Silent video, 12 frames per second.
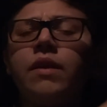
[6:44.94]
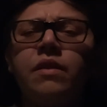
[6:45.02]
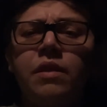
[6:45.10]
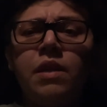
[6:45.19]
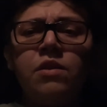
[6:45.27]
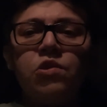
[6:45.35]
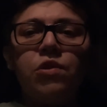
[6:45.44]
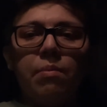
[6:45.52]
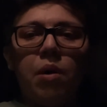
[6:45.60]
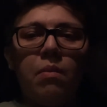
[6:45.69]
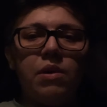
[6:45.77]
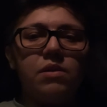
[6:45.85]
these are the
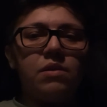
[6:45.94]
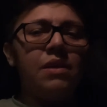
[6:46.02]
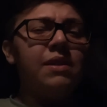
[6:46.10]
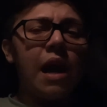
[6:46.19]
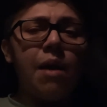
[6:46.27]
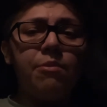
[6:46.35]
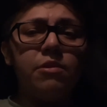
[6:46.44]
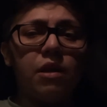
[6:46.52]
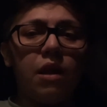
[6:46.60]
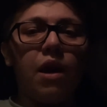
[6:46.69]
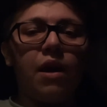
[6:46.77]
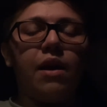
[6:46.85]
moments. This happens a
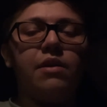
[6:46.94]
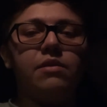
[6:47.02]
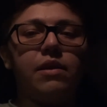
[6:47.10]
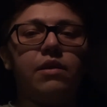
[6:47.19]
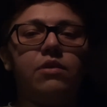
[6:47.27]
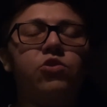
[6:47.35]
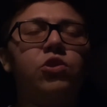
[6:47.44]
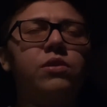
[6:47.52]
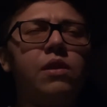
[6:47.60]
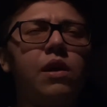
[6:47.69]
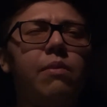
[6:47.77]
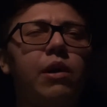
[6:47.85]
lot, guys. Like, just
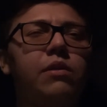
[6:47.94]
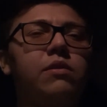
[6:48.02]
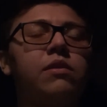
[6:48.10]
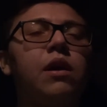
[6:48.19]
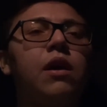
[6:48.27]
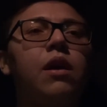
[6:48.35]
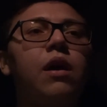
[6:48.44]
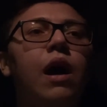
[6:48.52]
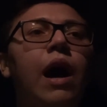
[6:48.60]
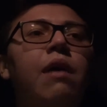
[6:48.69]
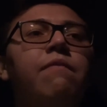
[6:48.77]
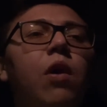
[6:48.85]
think about this.
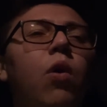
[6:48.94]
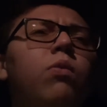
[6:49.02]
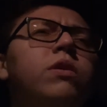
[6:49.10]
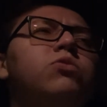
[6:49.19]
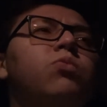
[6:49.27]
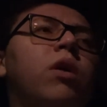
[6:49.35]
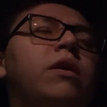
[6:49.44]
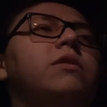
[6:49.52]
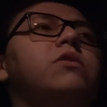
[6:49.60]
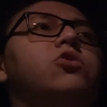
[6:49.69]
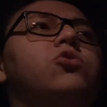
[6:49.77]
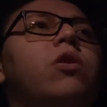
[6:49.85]
I've always wanted
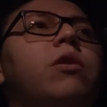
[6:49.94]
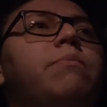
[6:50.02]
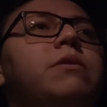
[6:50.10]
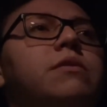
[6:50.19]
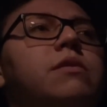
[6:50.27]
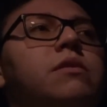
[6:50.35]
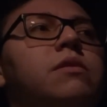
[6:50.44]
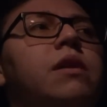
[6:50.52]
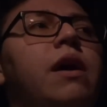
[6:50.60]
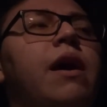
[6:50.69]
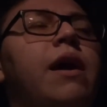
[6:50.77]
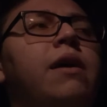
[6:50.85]
to start a business,
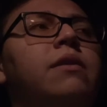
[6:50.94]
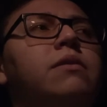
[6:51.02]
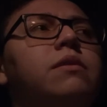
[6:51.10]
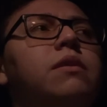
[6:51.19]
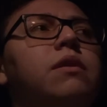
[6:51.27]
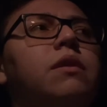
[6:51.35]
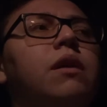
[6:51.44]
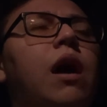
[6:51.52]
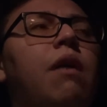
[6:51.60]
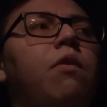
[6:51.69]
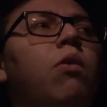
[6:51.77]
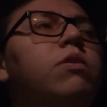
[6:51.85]
and
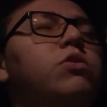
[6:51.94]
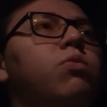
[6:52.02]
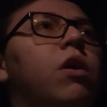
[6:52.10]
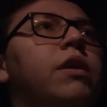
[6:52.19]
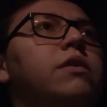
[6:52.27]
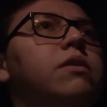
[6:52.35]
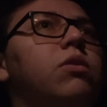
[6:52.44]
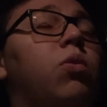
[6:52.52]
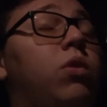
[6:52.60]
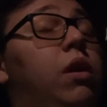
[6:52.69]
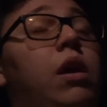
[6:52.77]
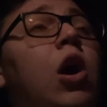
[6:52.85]
I've always wanted to,
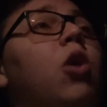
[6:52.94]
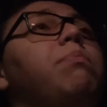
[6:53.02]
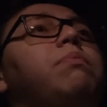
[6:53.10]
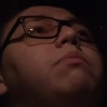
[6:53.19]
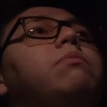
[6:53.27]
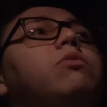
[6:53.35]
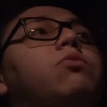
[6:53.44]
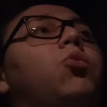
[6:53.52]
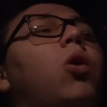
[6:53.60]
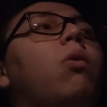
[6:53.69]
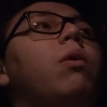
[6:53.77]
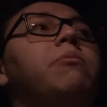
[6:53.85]
or help
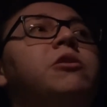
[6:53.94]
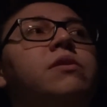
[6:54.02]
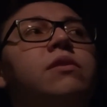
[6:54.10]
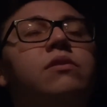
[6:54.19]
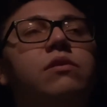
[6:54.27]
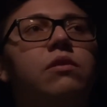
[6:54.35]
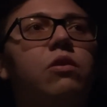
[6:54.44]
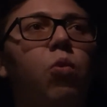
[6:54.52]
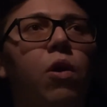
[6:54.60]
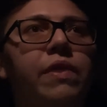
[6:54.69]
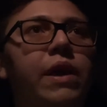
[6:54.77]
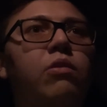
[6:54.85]
grow a business.
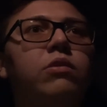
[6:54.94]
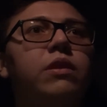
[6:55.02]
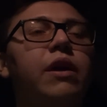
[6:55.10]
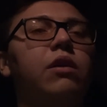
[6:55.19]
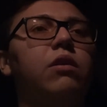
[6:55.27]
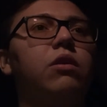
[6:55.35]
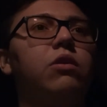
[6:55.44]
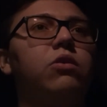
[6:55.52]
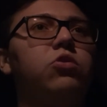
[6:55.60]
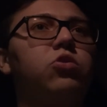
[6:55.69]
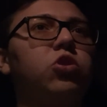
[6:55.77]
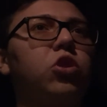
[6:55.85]
One that was like
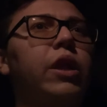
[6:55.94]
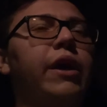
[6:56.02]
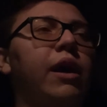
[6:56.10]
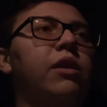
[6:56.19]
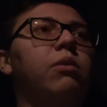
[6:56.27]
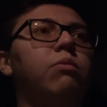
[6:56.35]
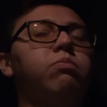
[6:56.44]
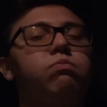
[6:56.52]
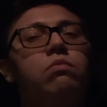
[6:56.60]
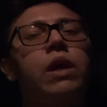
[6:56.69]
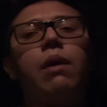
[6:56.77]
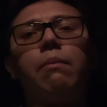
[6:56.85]
at the,
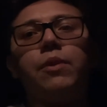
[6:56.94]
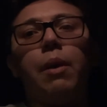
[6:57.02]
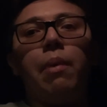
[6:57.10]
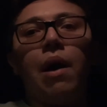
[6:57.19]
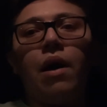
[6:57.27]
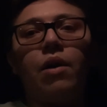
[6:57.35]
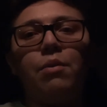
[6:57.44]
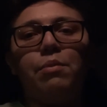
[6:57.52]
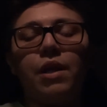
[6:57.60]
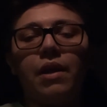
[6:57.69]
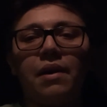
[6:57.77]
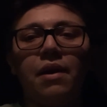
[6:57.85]
not the bottom,
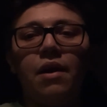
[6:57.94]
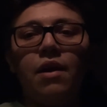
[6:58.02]
but like